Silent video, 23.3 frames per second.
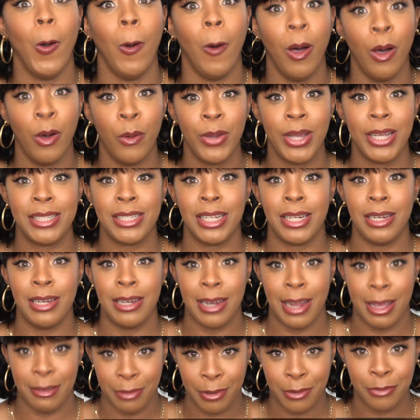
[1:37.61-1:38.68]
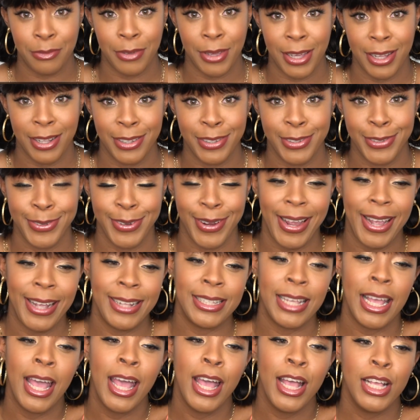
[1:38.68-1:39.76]
always it never fails
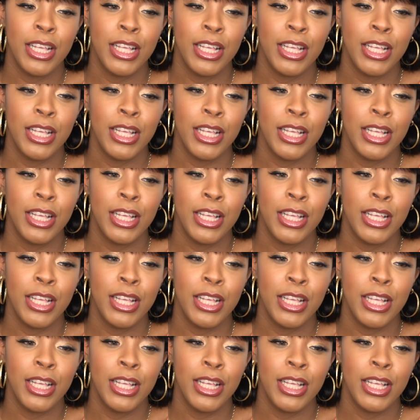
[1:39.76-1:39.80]
right